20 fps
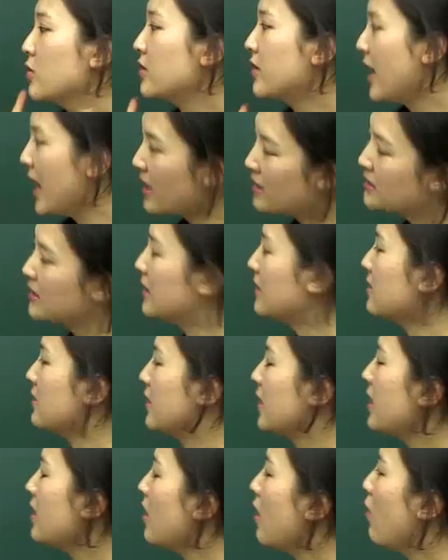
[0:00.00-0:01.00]

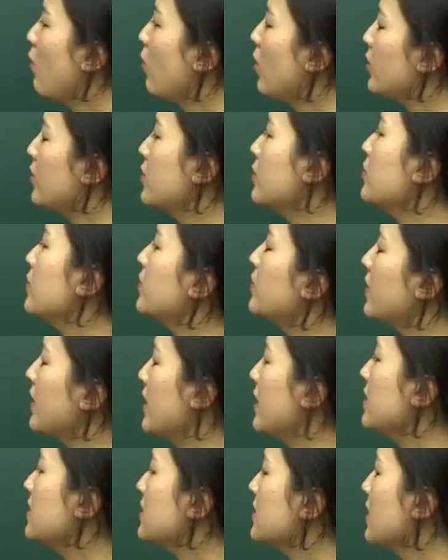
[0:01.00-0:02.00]
technically, what you do
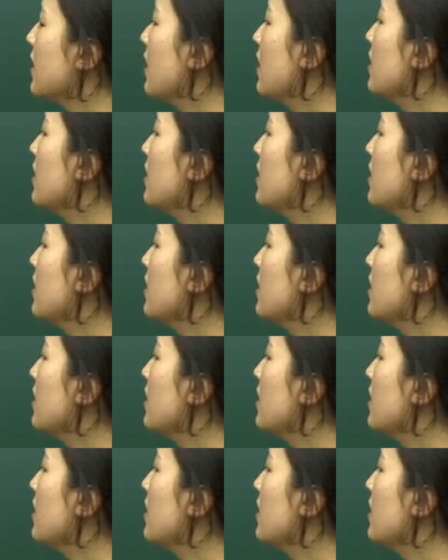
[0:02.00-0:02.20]
is